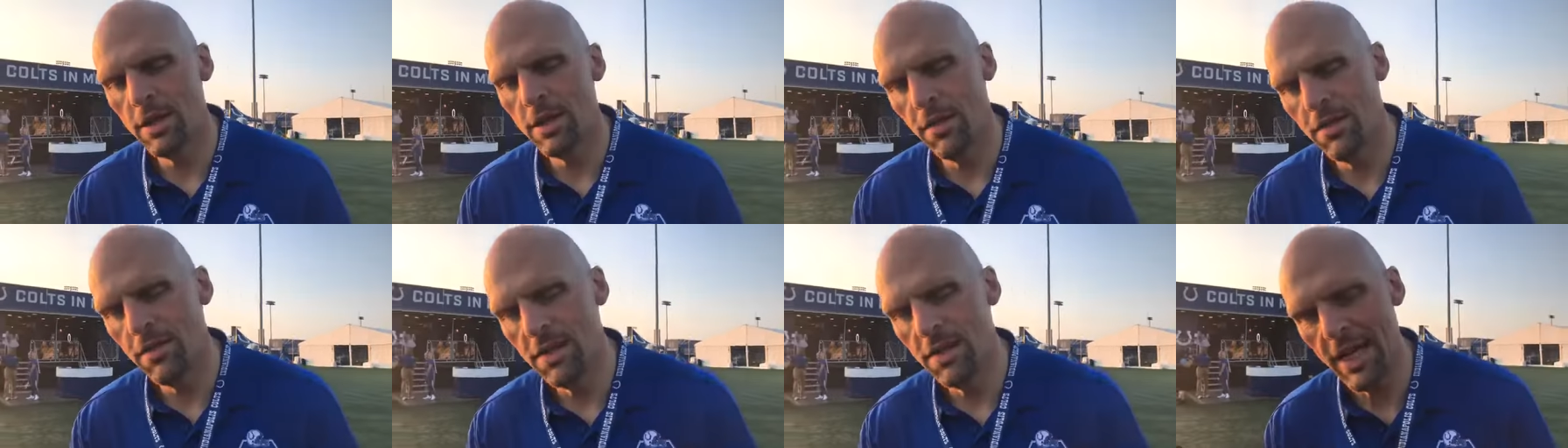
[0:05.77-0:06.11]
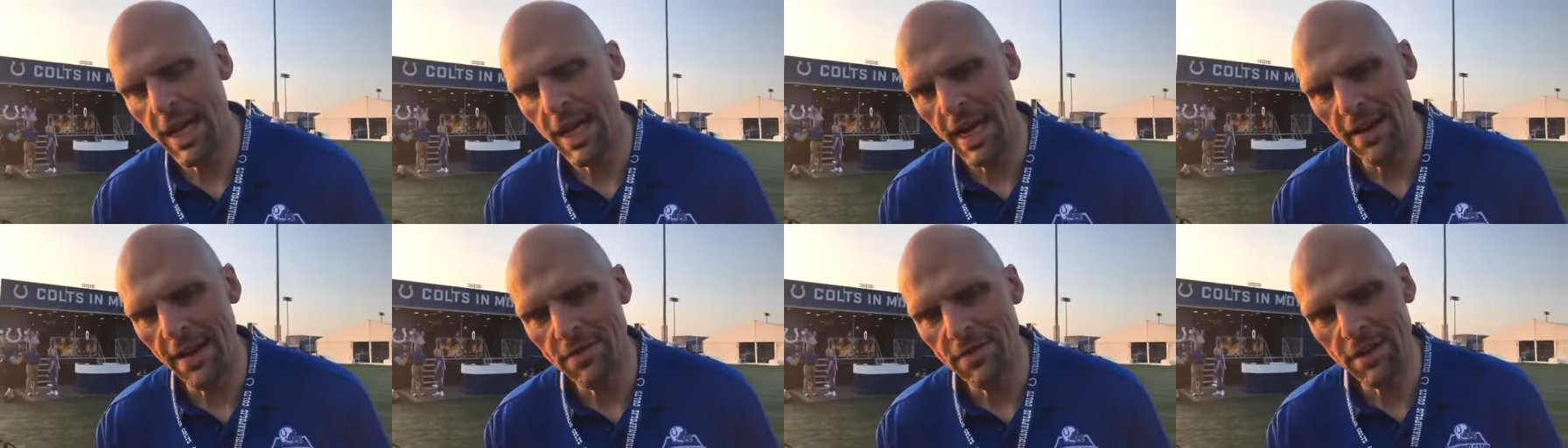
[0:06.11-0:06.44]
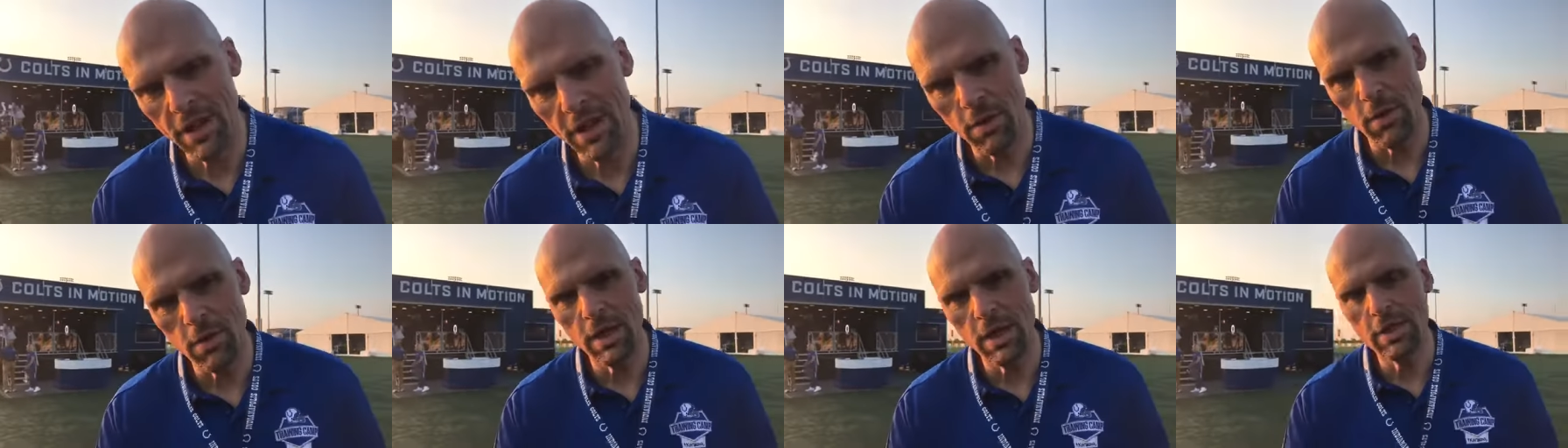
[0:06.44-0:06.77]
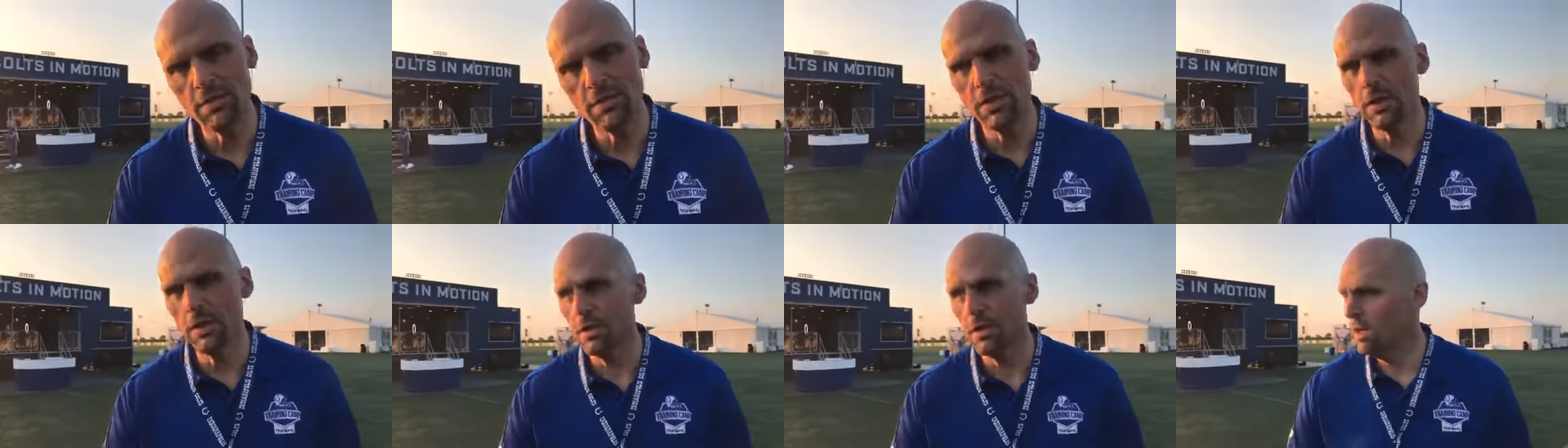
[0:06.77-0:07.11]
Chief of Staff, City of
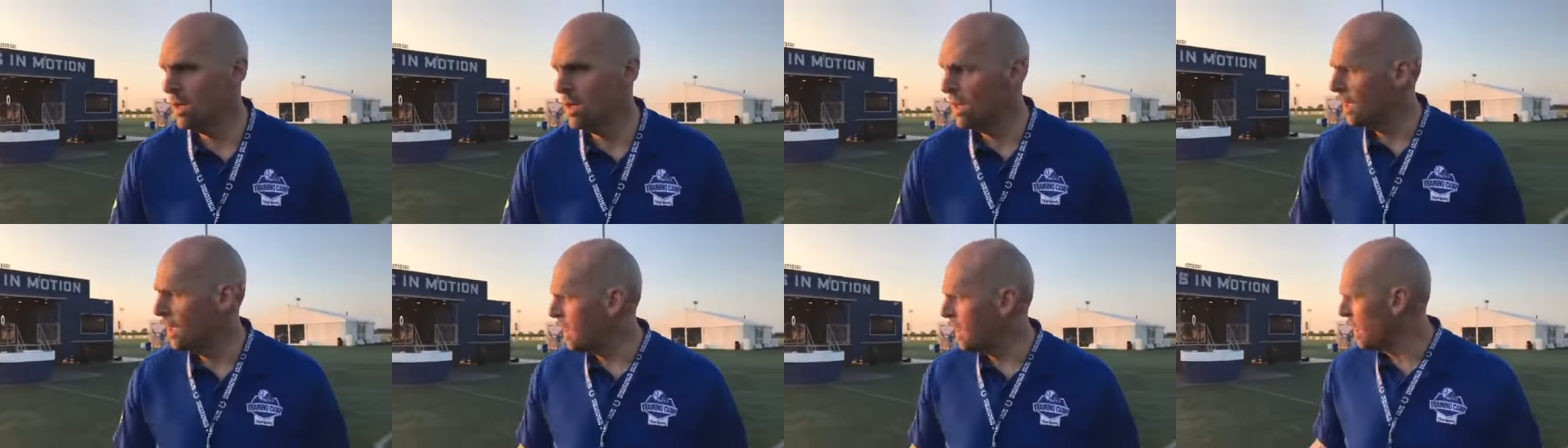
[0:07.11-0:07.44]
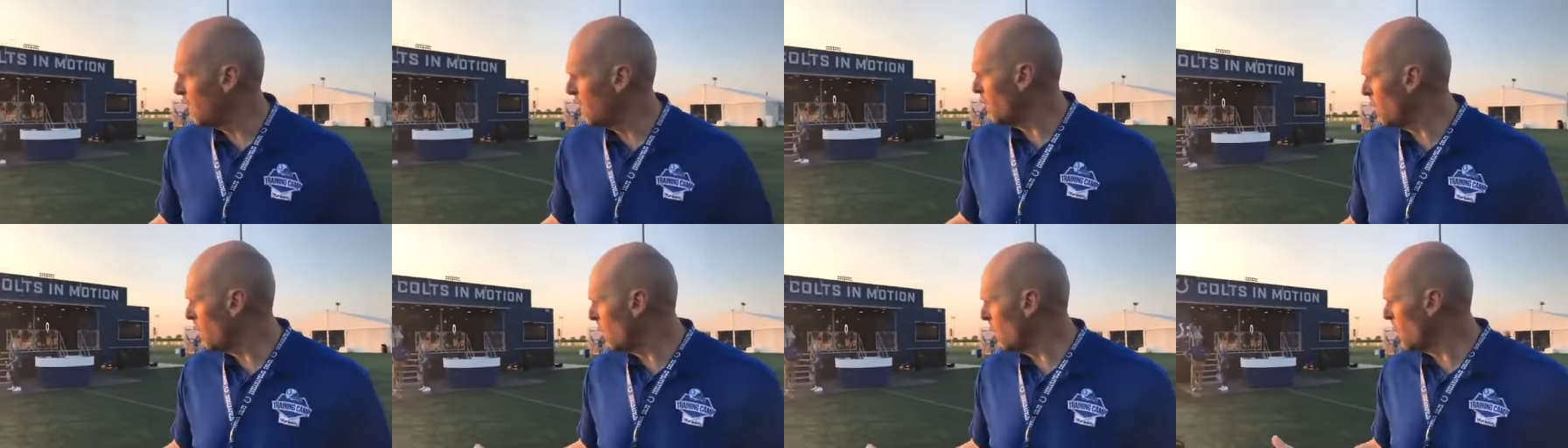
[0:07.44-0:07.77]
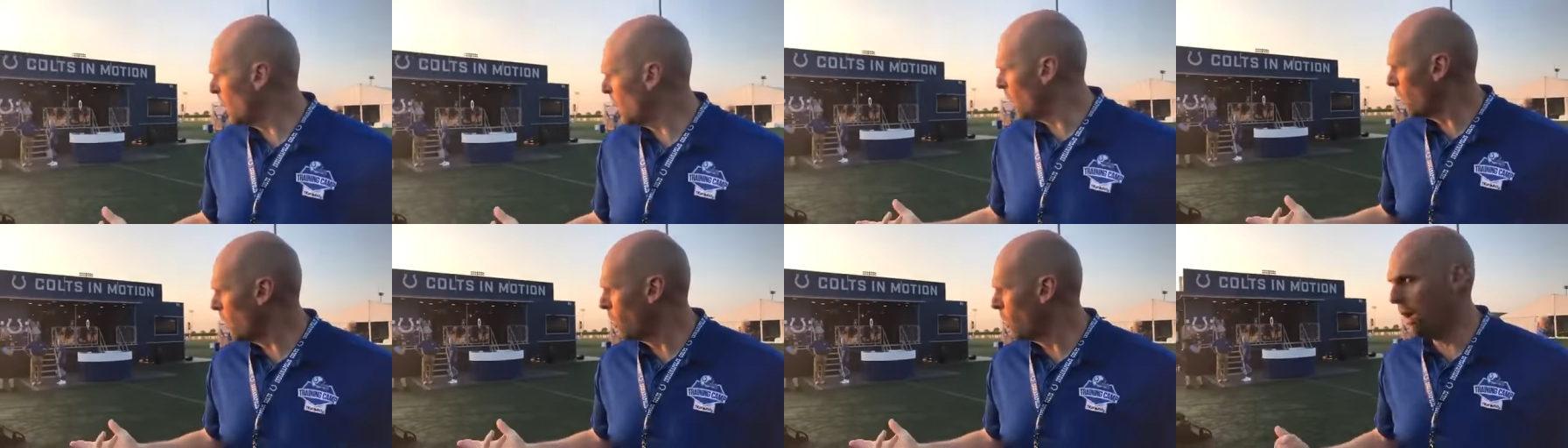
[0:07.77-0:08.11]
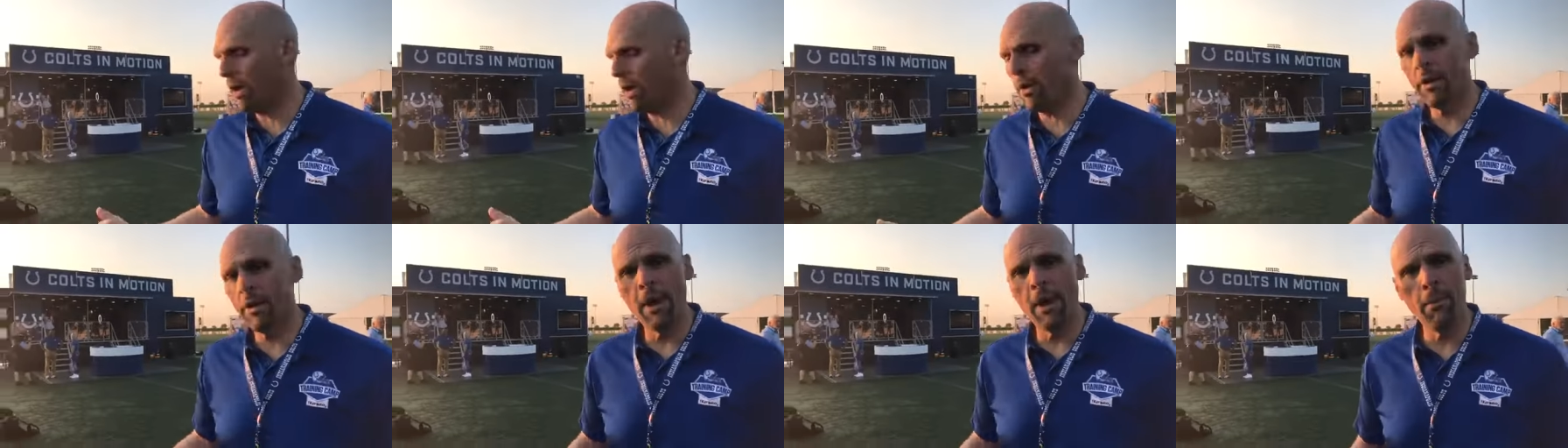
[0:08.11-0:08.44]
Westfield. We're
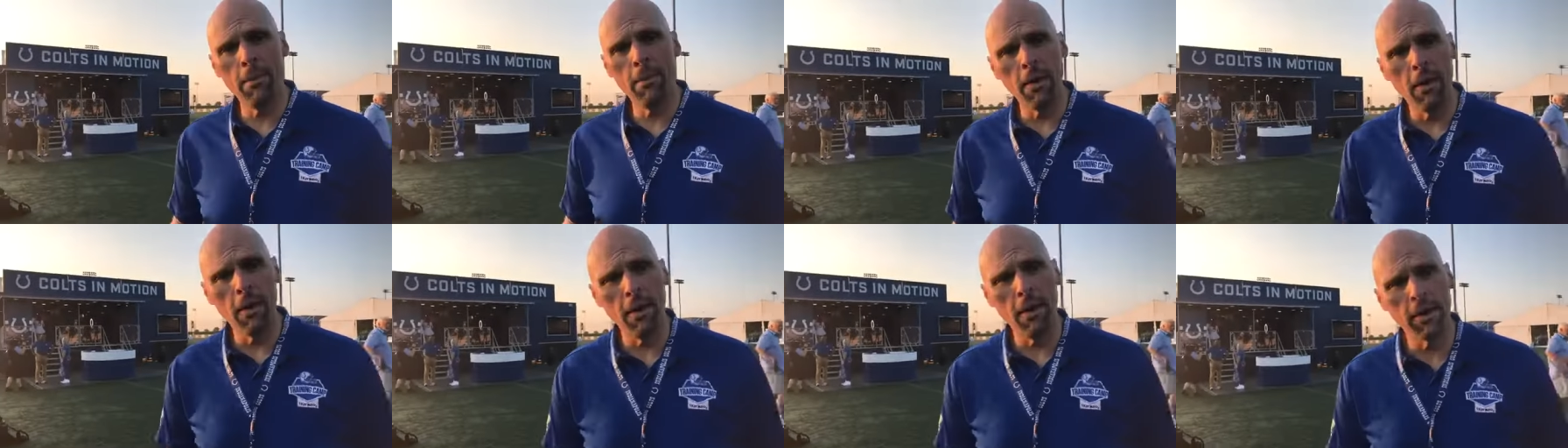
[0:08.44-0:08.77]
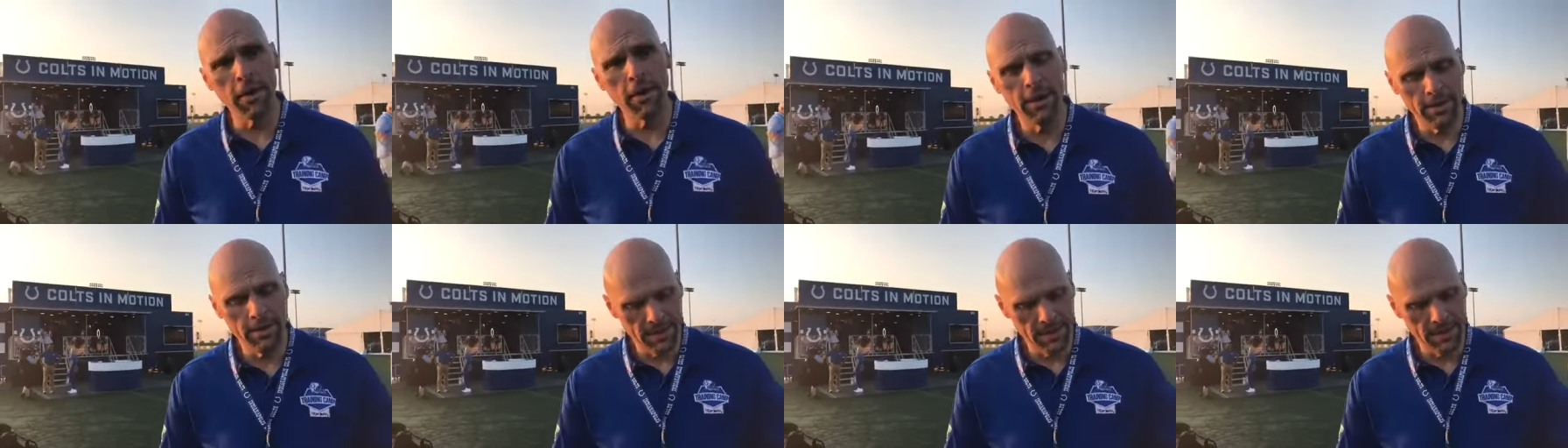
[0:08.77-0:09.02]
at Grand Park.